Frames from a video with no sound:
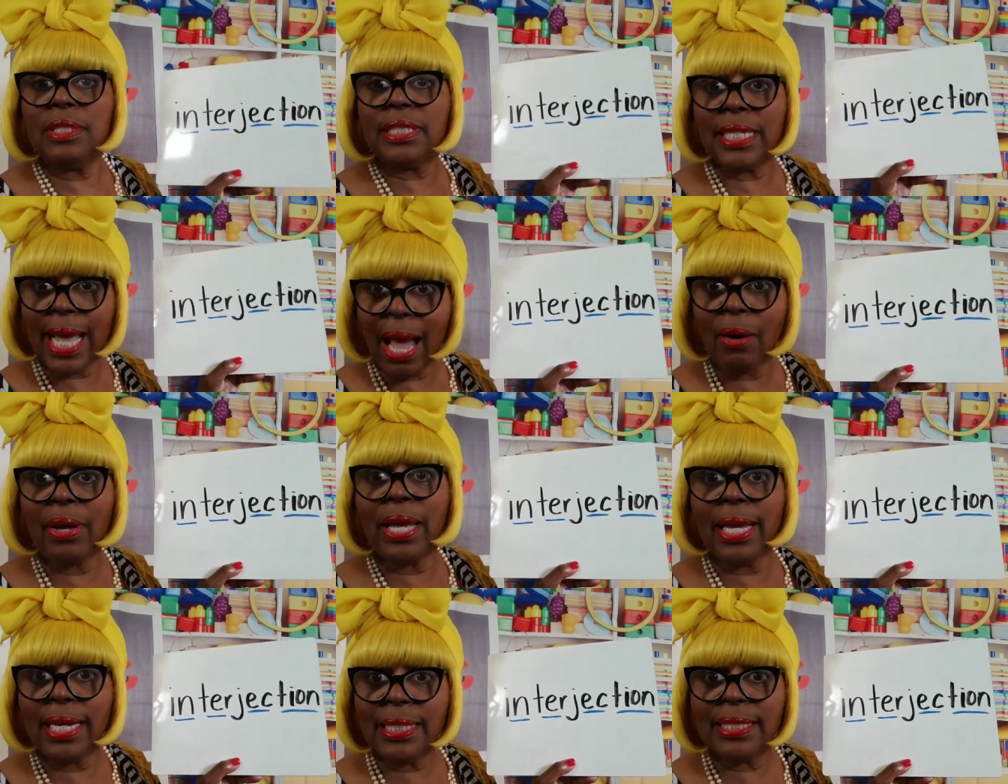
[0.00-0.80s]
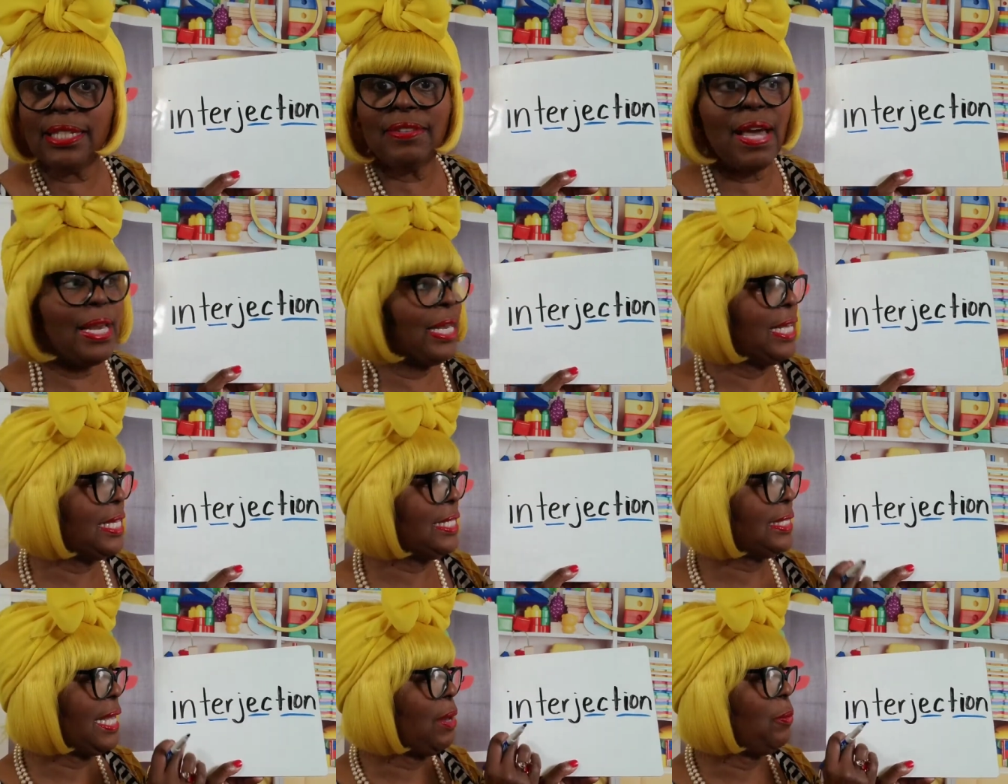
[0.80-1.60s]
See how easy that
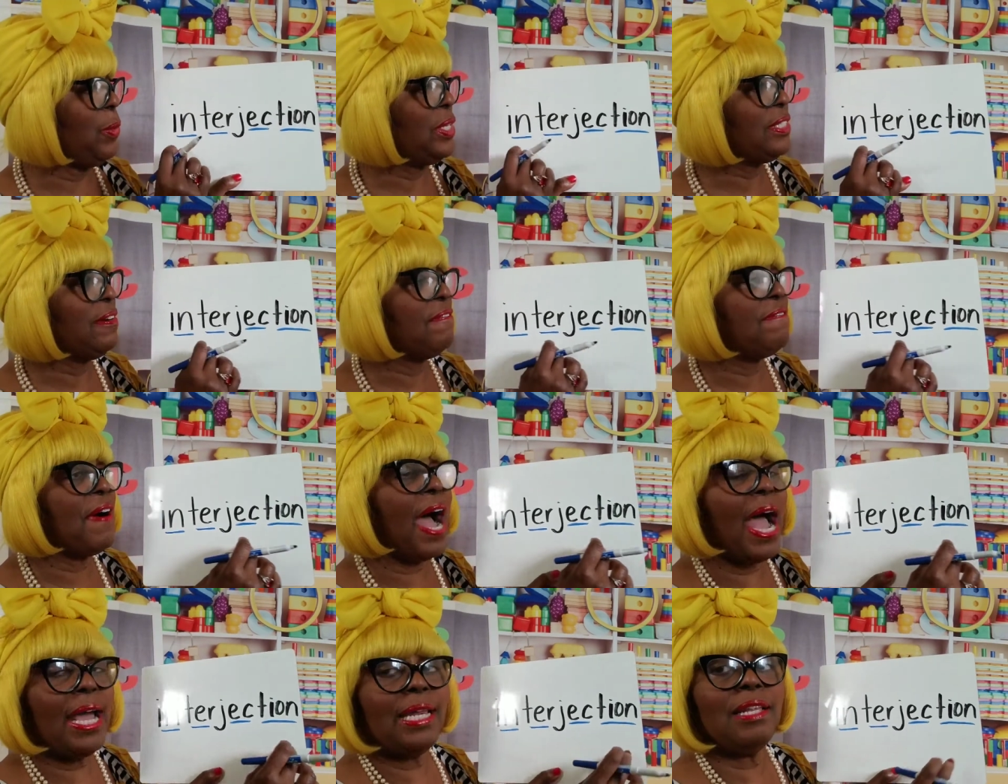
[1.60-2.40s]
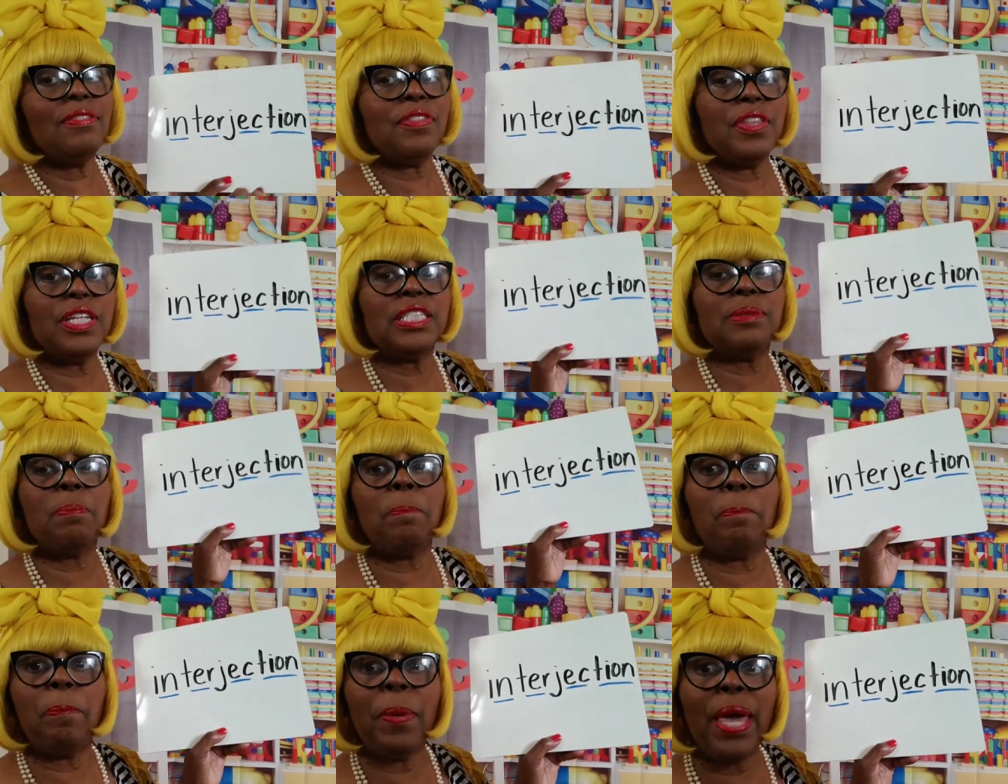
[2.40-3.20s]
is? And we divided this
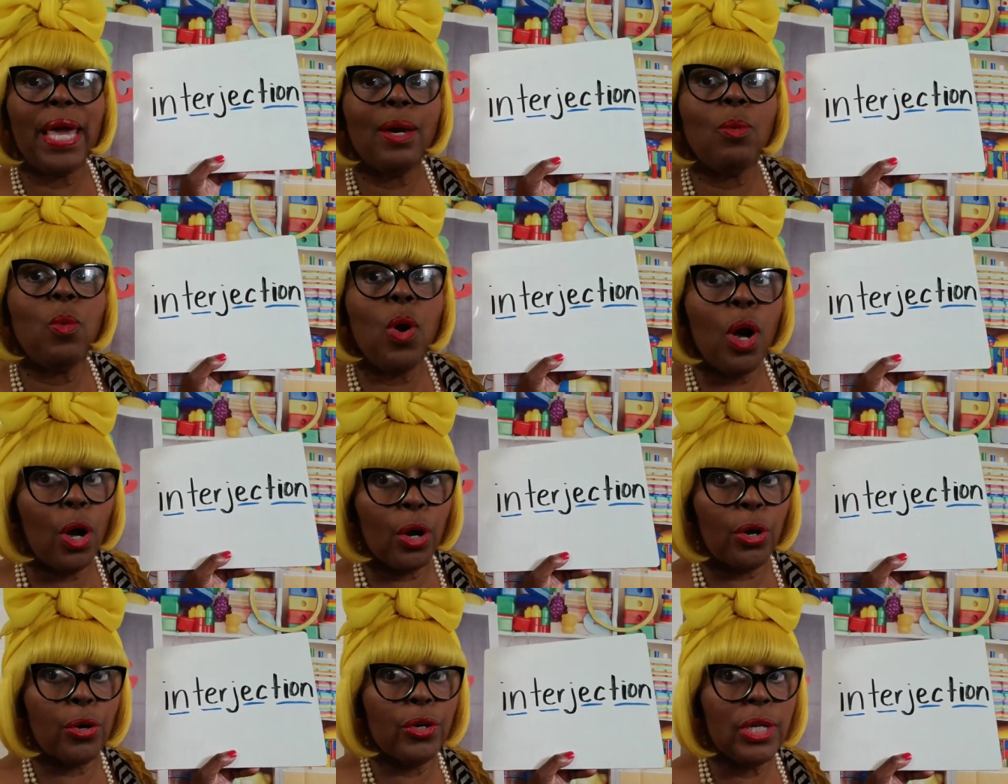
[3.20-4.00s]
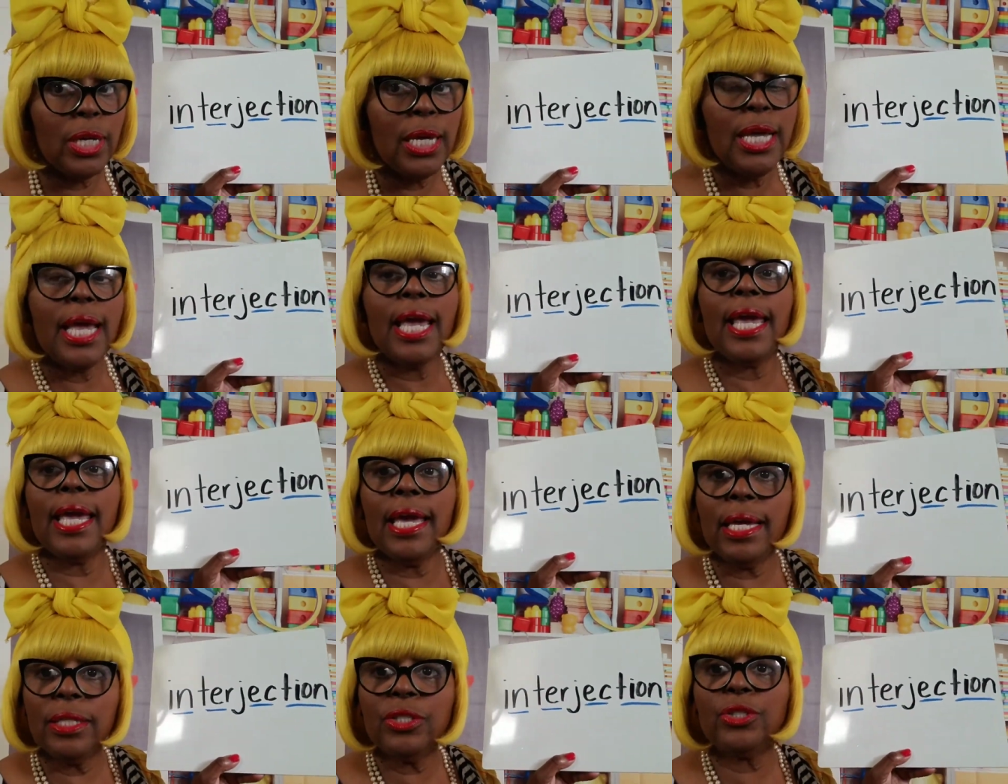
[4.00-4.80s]
big word
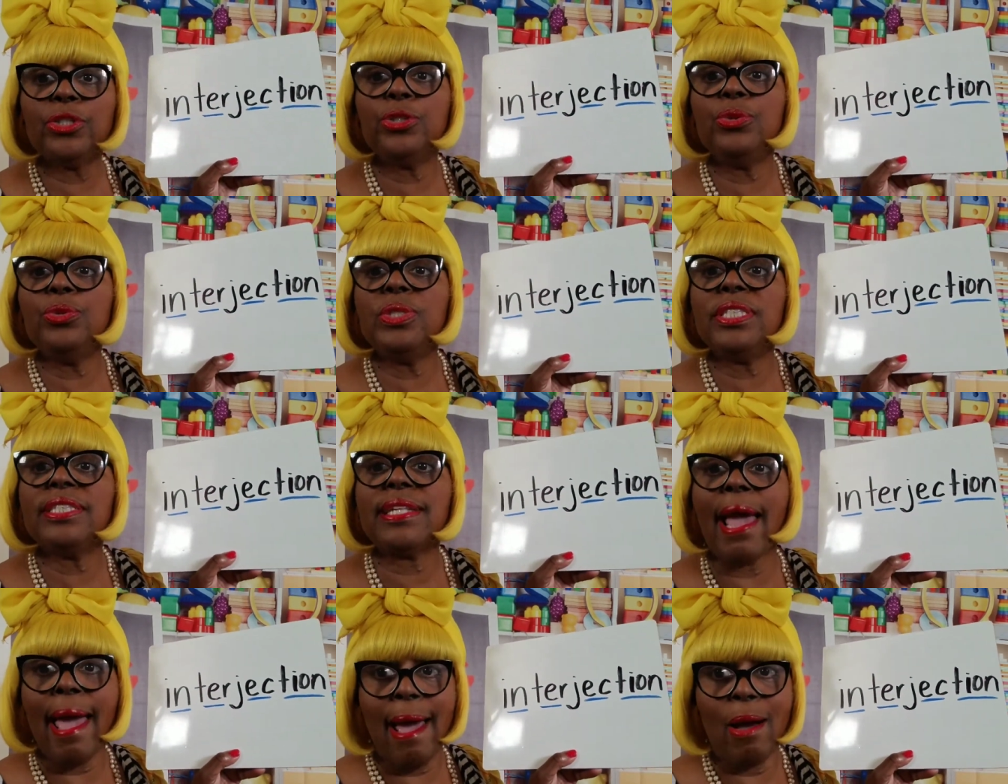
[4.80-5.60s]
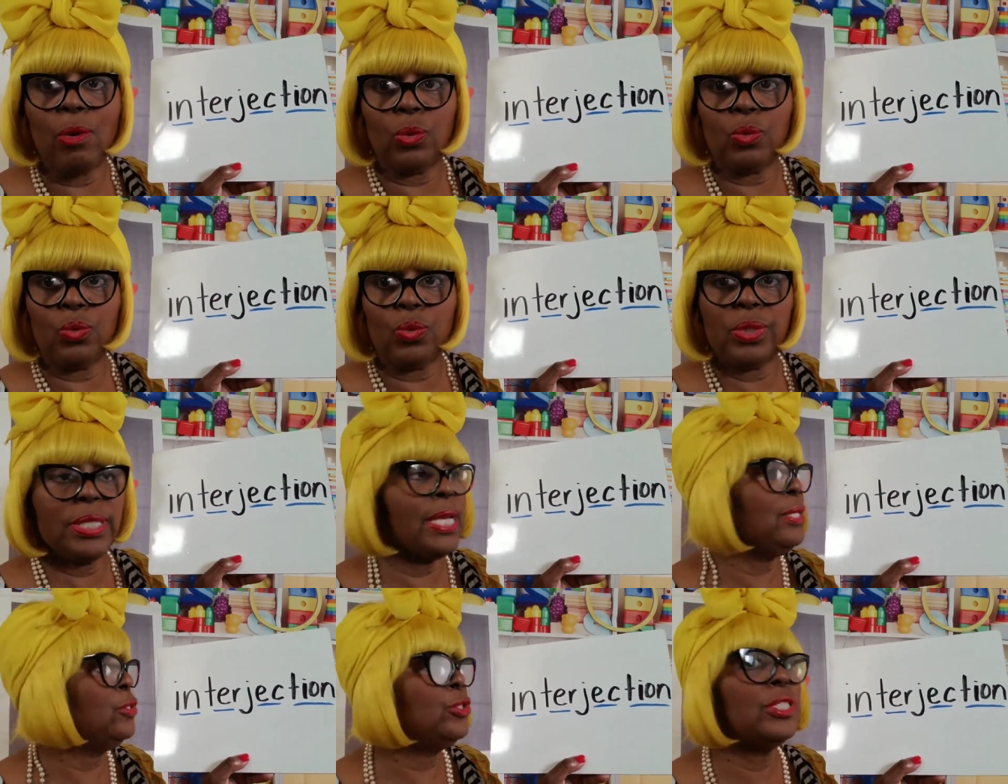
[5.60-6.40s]
into
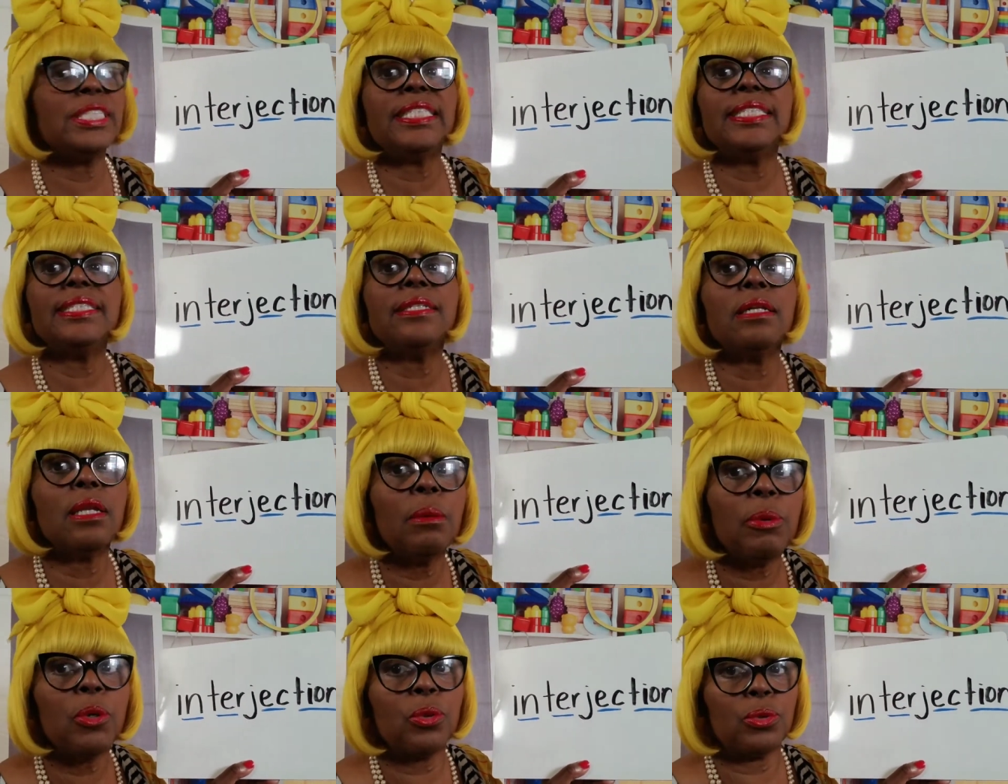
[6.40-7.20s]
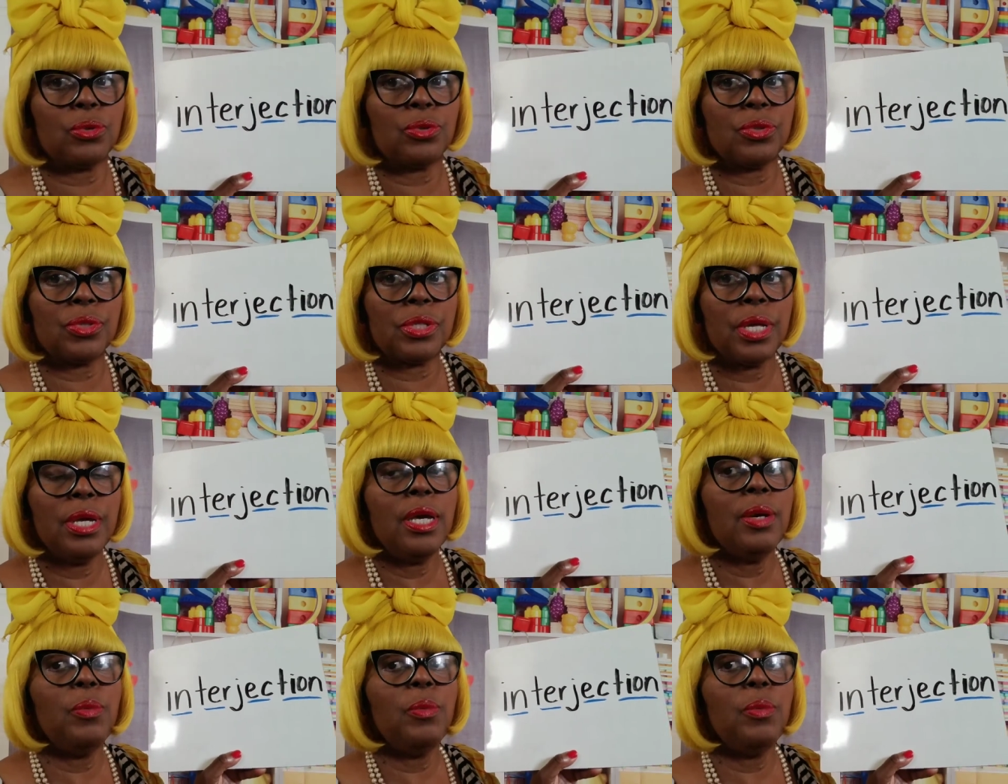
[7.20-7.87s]
sounds, into syllables,